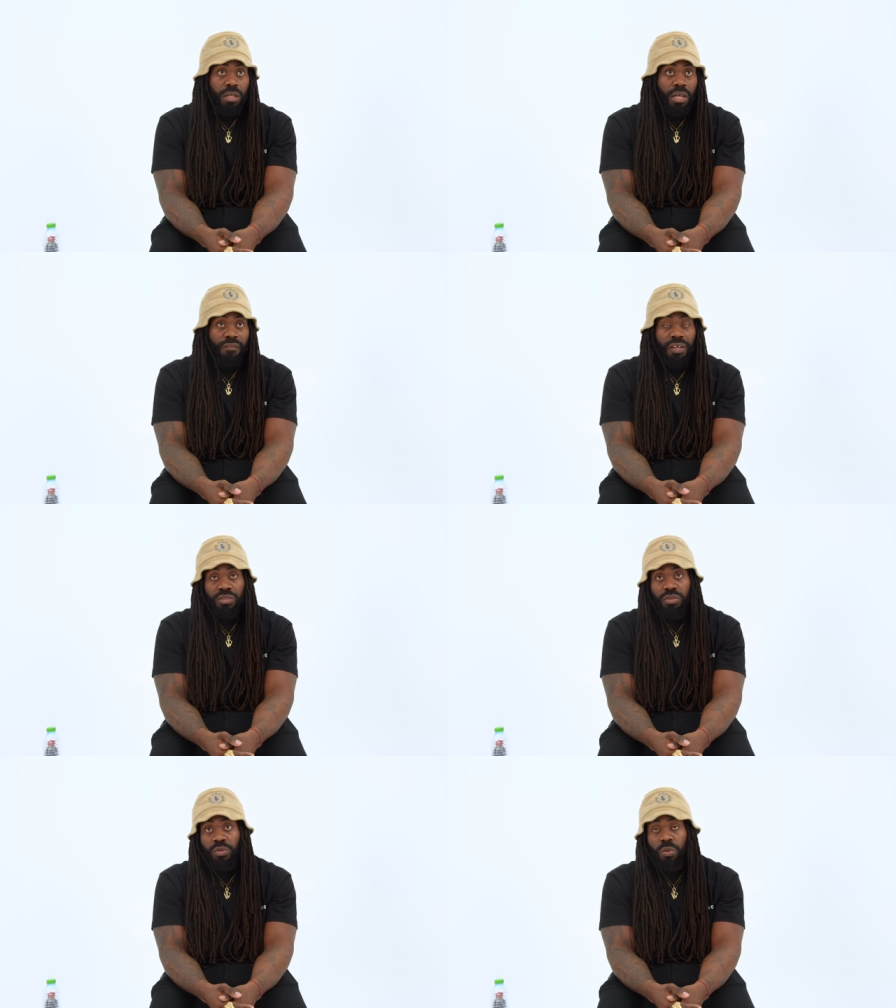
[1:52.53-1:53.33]
If I
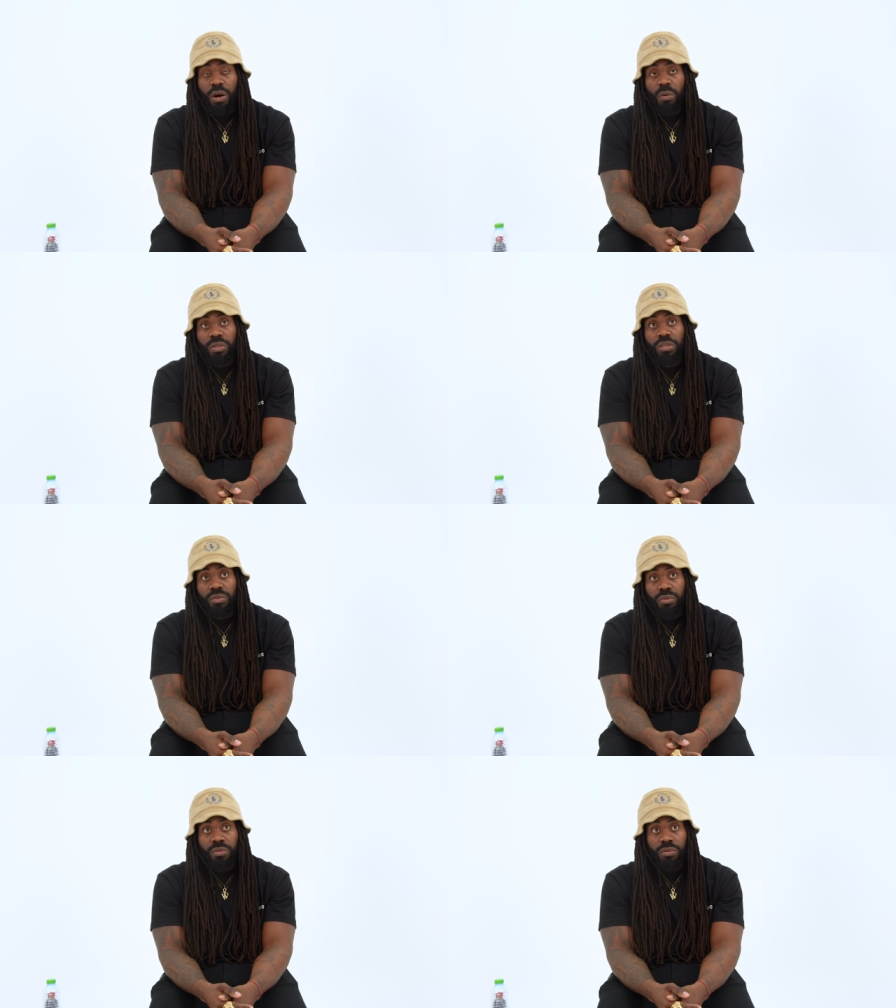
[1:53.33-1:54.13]
choose what I wanna
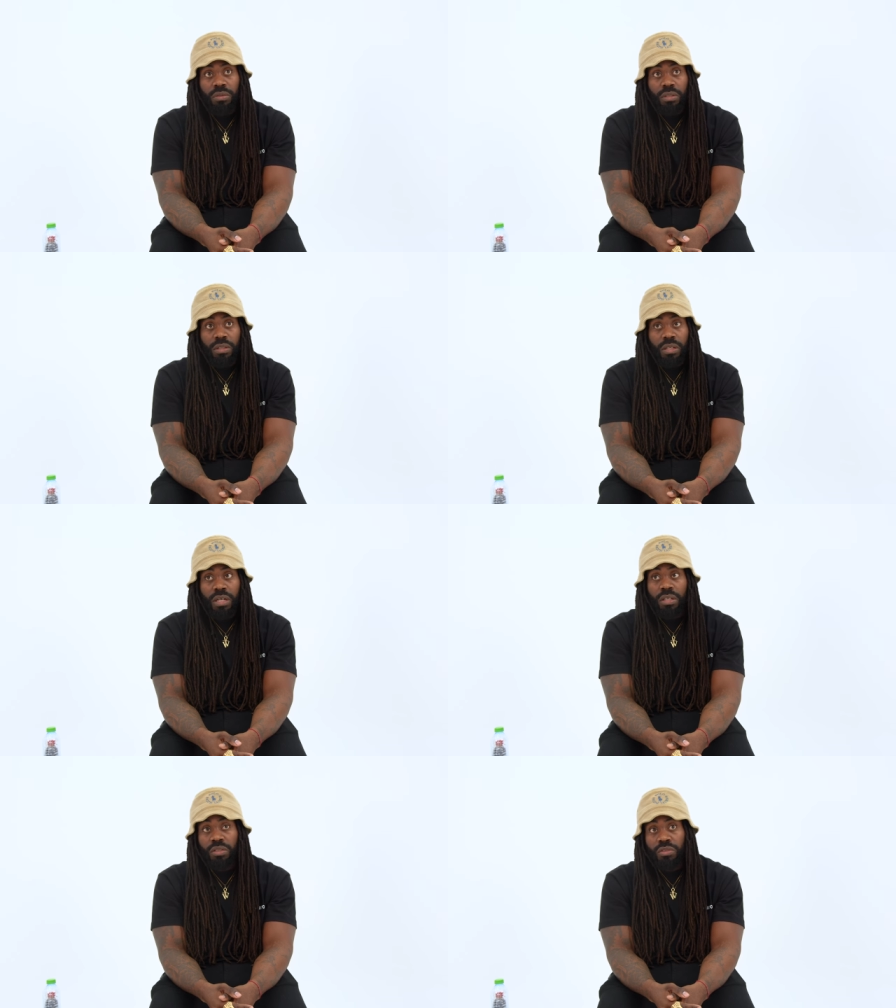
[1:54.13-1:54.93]
do,
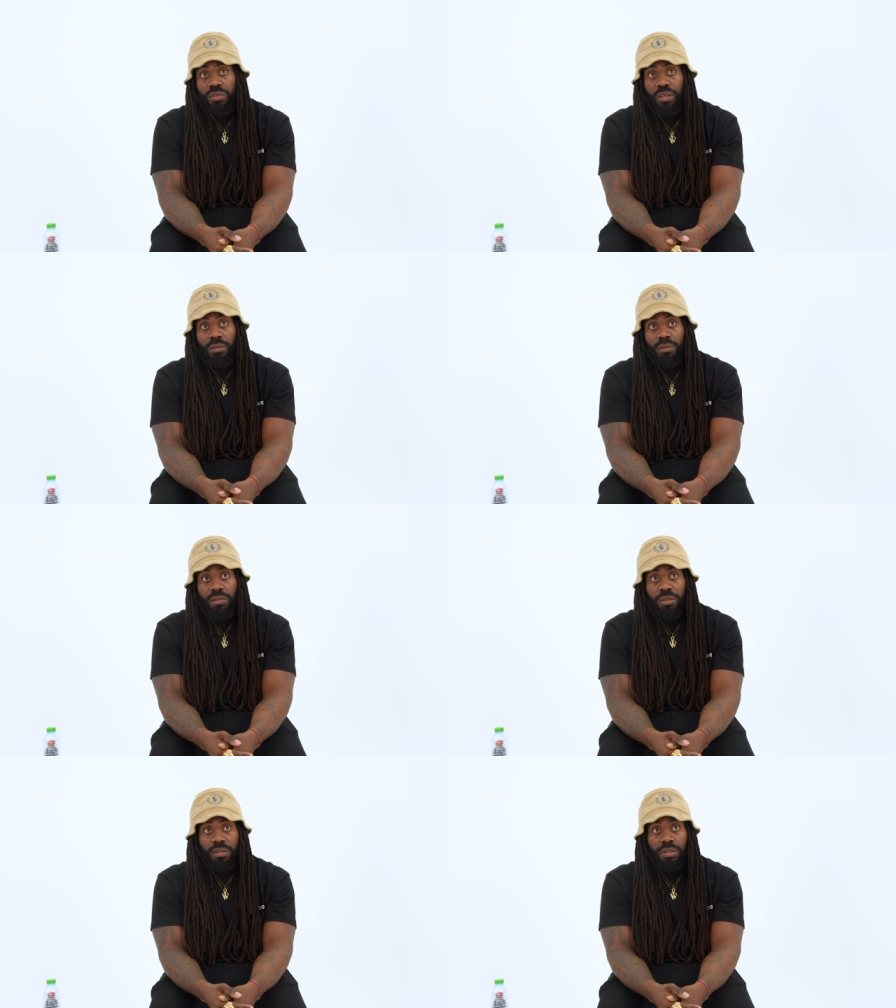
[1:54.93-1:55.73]
I'm gonna struggle.
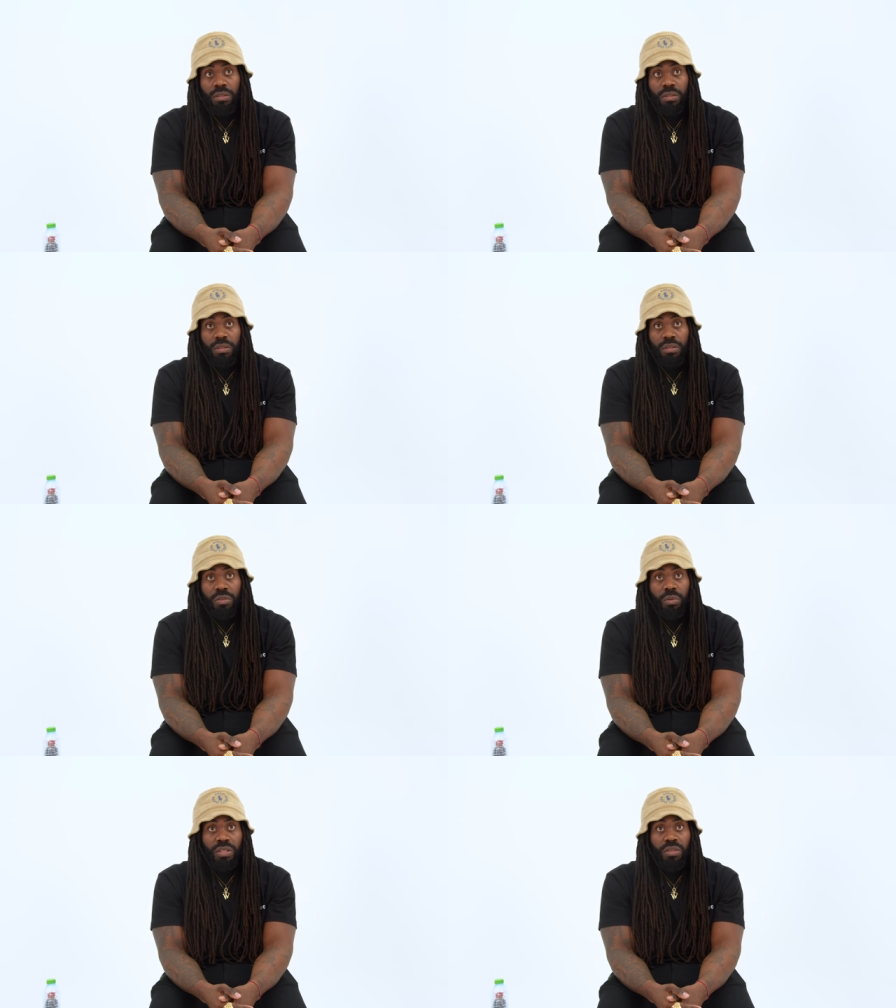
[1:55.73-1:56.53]

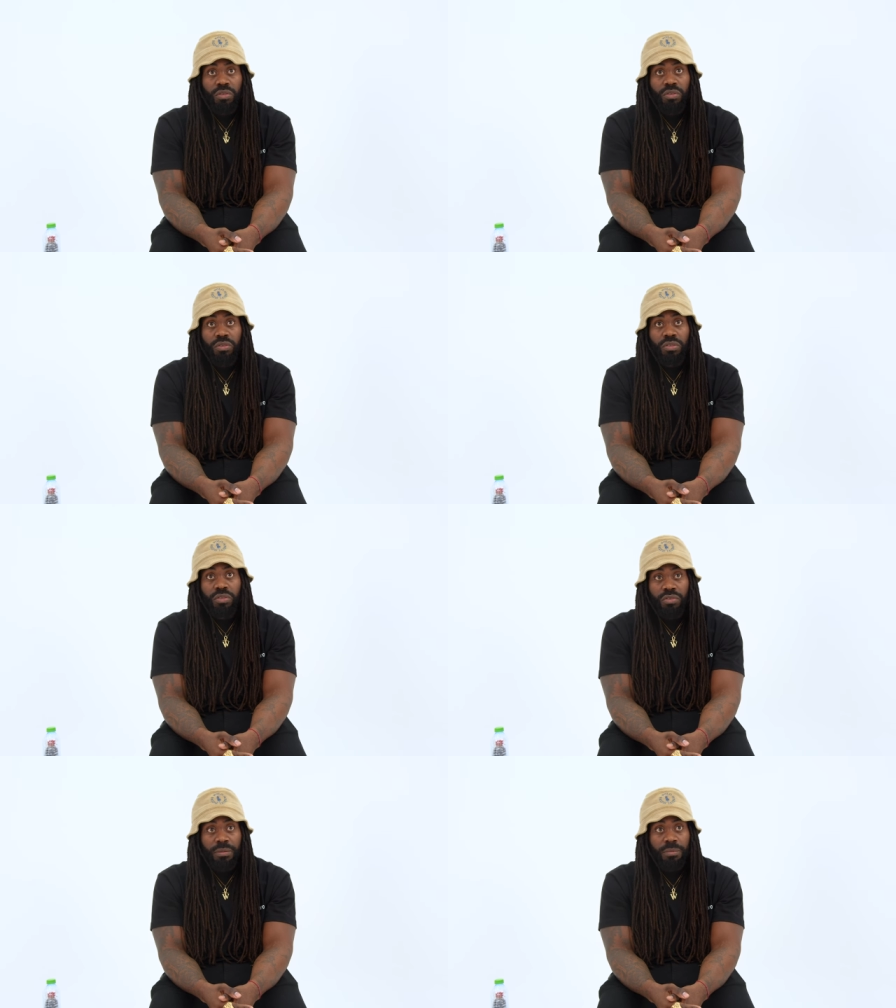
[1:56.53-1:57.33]
So why not choose the
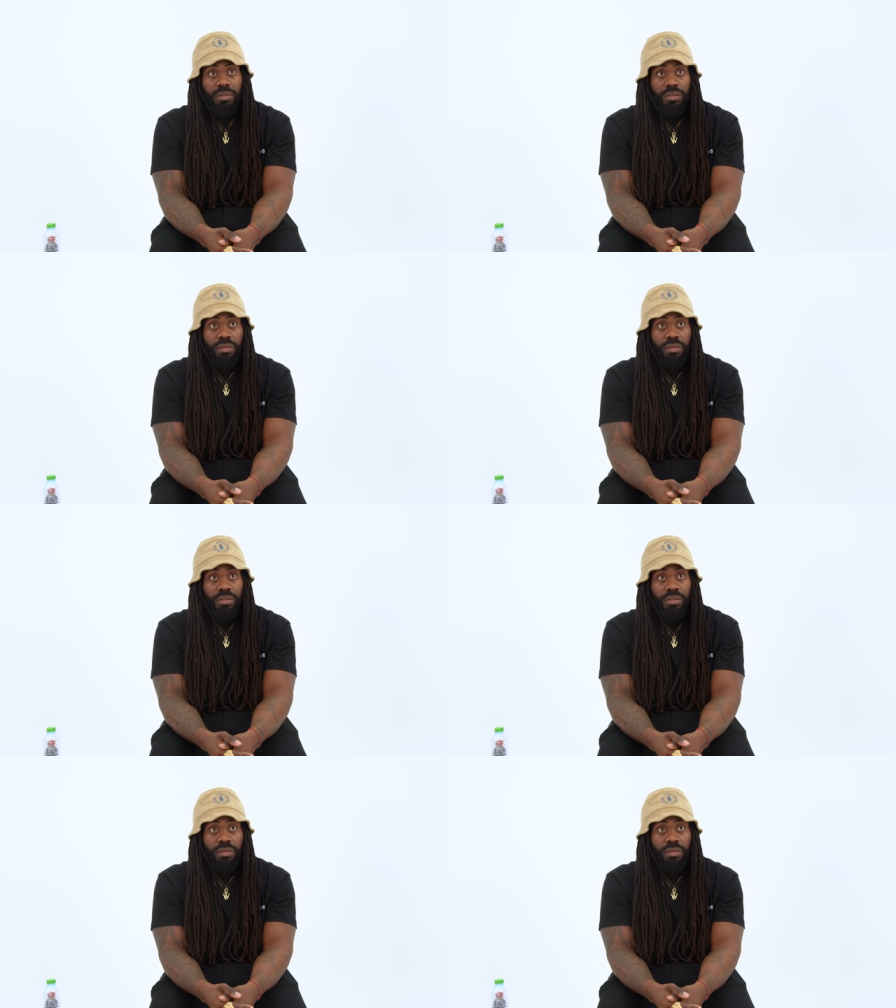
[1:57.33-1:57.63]
dream?